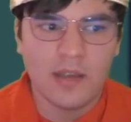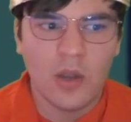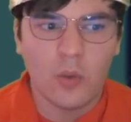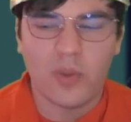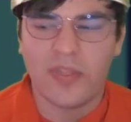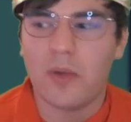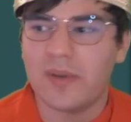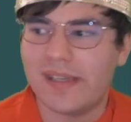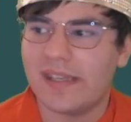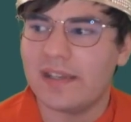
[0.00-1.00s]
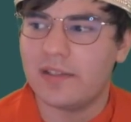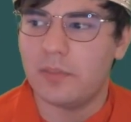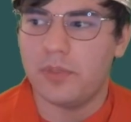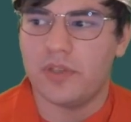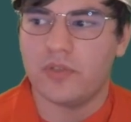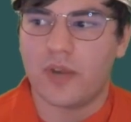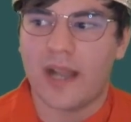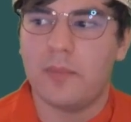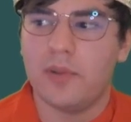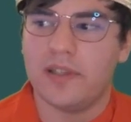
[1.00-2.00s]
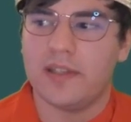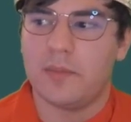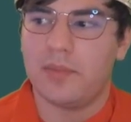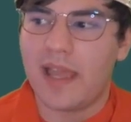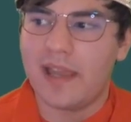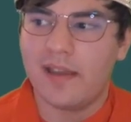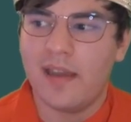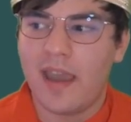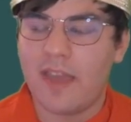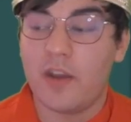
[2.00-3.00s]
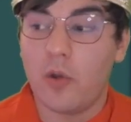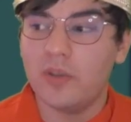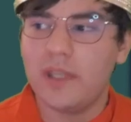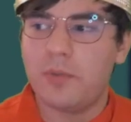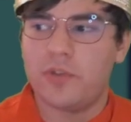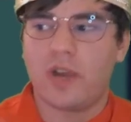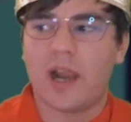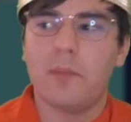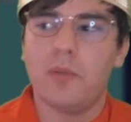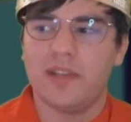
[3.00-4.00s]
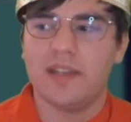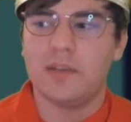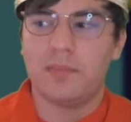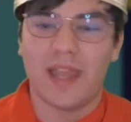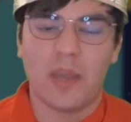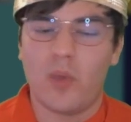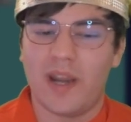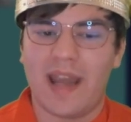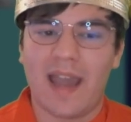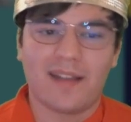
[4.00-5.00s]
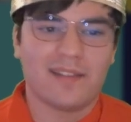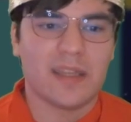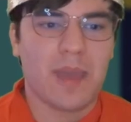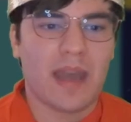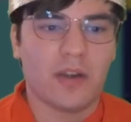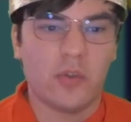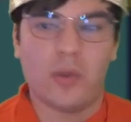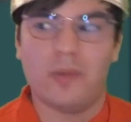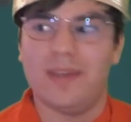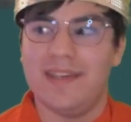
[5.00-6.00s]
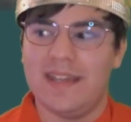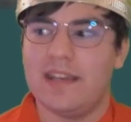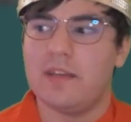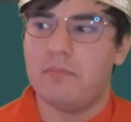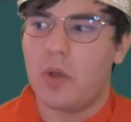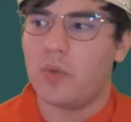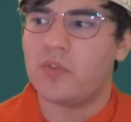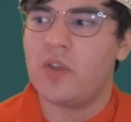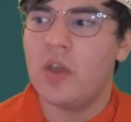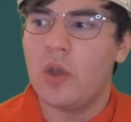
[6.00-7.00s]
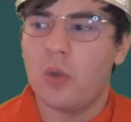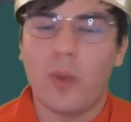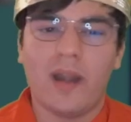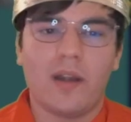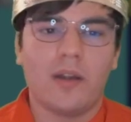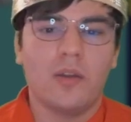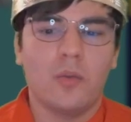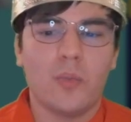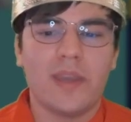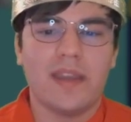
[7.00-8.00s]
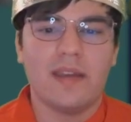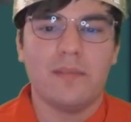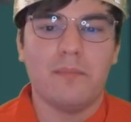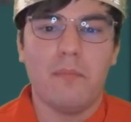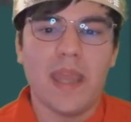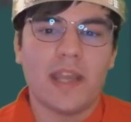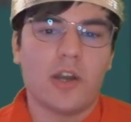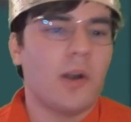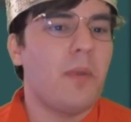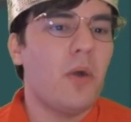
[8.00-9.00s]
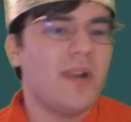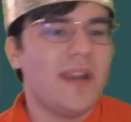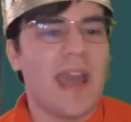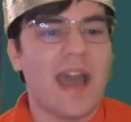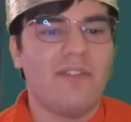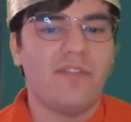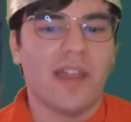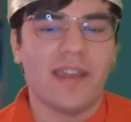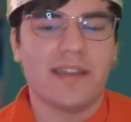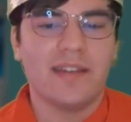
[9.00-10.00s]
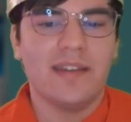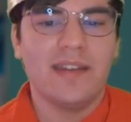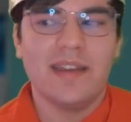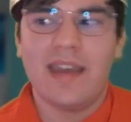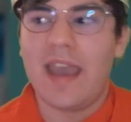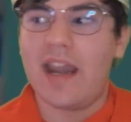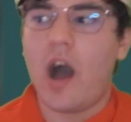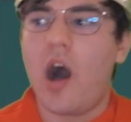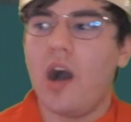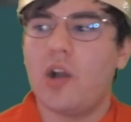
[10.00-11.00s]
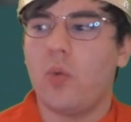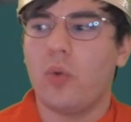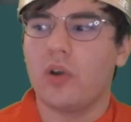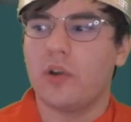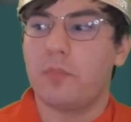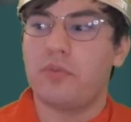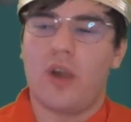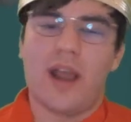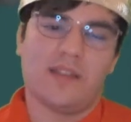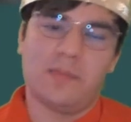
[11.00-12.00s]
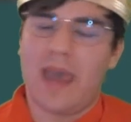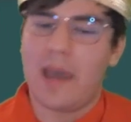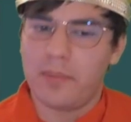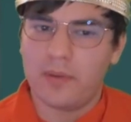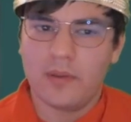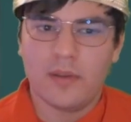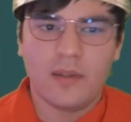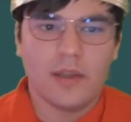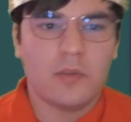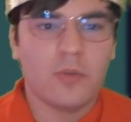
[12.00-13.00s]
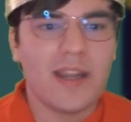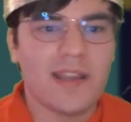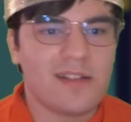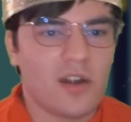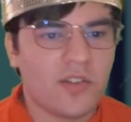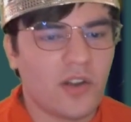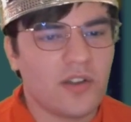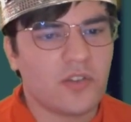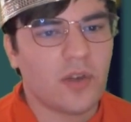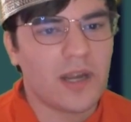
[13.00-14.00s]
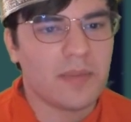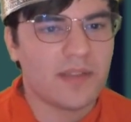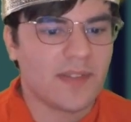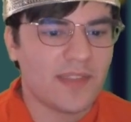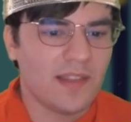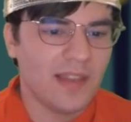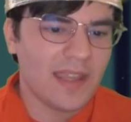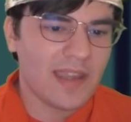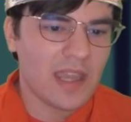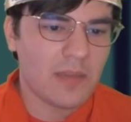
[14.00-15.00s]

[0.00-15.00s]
without needing to put Dragapult into play, and then only put Dragapult into play when it actually matters, when we need it most, where we can make our opponent have, like, an awkward prize map. Radiant Charizard is great because in the late game,